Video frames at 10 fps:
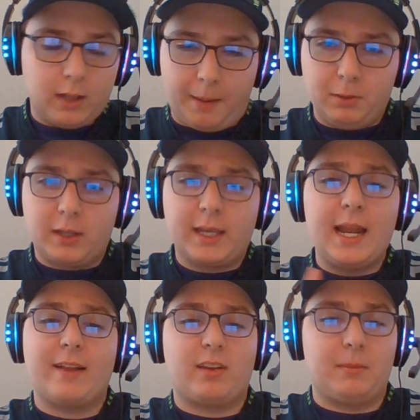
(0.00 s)
I'm looking
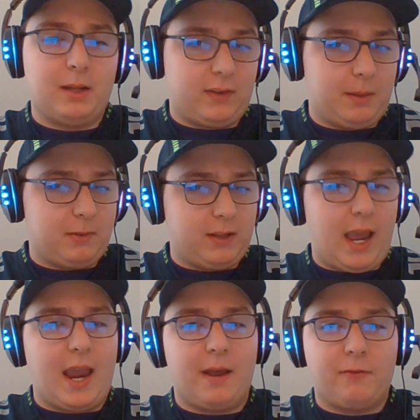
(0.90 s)
at some of the teams in
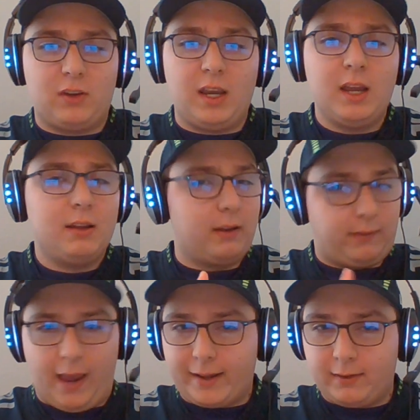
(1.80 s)
the AFC. The
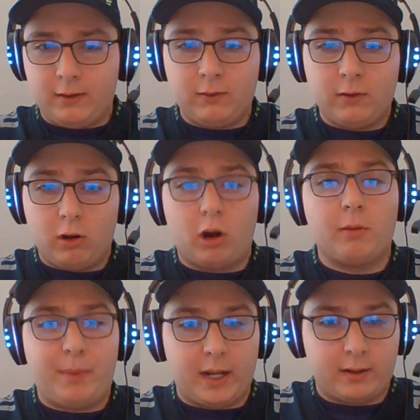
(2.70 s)
Texans are
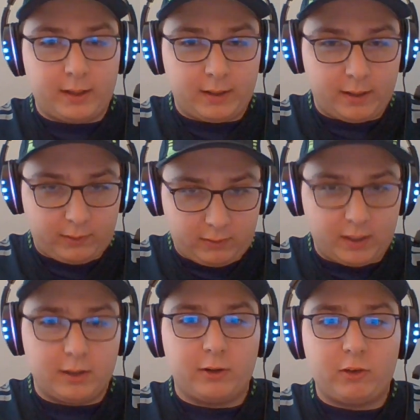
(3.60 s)
better than the
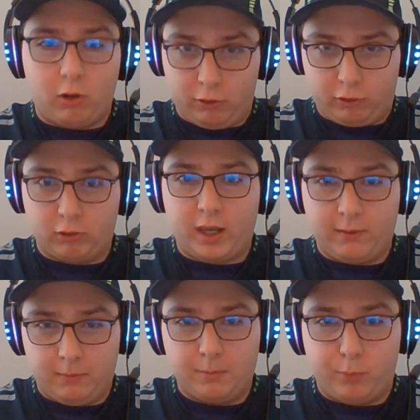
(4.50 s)
Steelers. Also
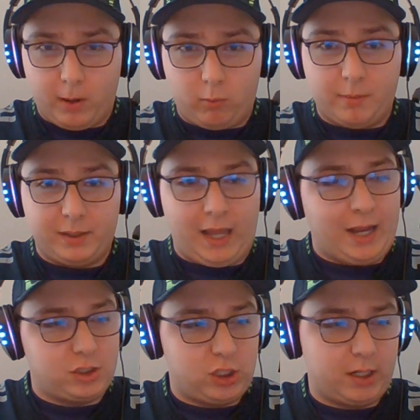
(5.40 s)
gave them a butt whooping
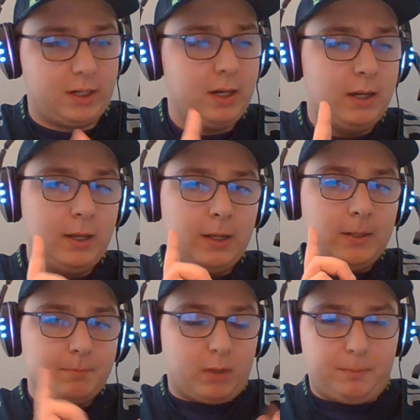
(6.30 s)
last year.
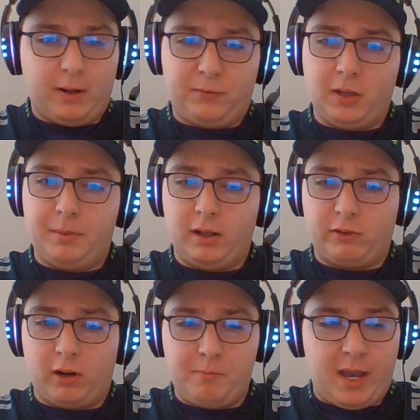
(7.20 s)
The Buffalo
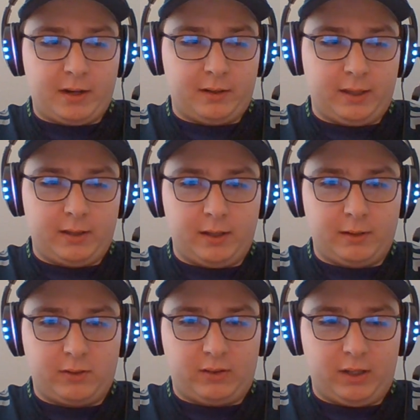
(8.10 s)
Bills are better than
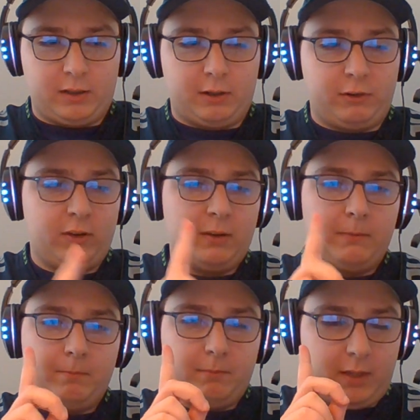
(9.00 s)
the Steelers.
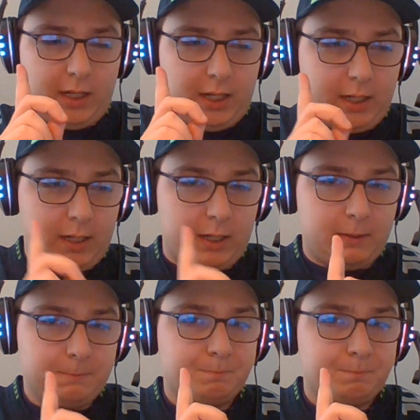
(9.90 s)
The